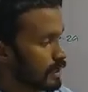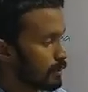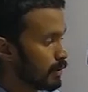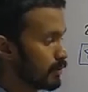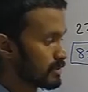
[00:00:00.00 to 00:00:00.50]

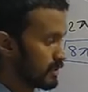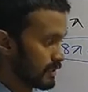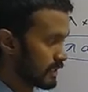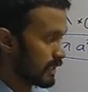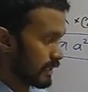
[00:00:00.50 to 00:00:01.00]
W is the
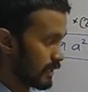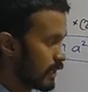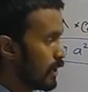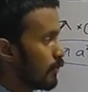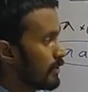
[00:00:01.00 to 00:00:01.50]

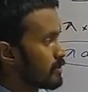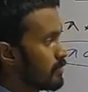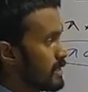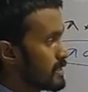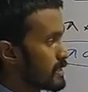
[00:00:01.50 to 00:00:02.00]
resultant,
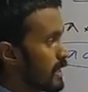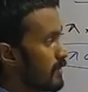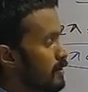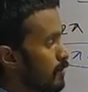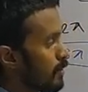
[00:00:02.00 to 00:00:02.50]
which means
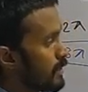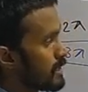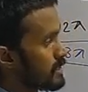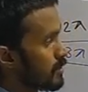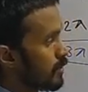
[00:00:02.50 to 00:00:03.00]
the
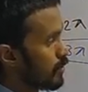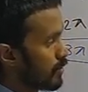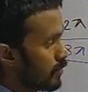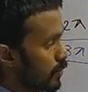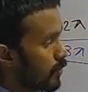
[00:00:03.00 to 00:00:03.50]
moments
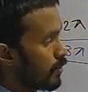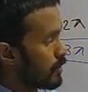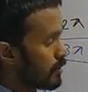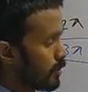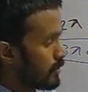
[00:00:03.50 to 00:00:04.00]
about
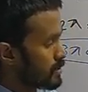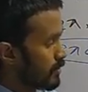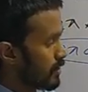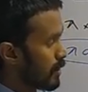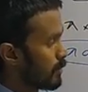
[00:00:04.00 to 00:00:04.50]
O, the
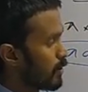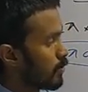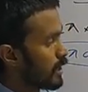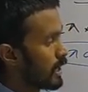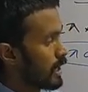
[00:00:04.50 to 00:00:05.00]
moments of
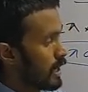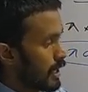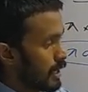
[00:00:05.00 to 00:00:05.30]
W1,